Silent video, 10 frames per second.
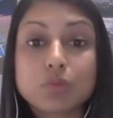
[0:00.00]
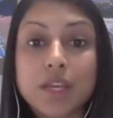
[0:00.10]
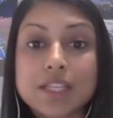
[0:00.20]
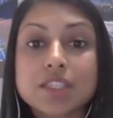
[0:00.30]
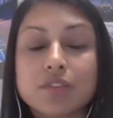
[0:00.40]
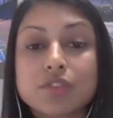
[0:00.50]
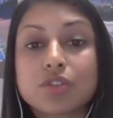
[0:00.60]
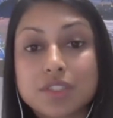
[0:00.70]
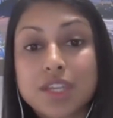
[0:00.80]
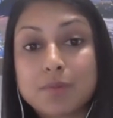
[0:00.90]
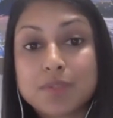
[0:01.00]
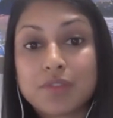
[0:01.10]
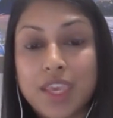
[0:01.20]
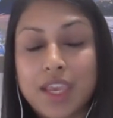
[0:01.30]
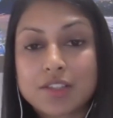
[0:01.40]
rates of certain types
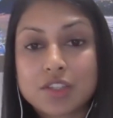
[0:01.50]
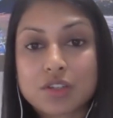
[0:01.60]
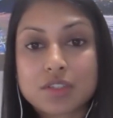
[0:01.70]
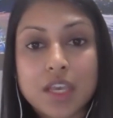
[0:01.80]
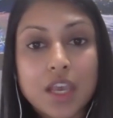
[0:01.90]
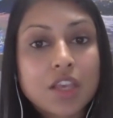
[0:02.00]
of cancers.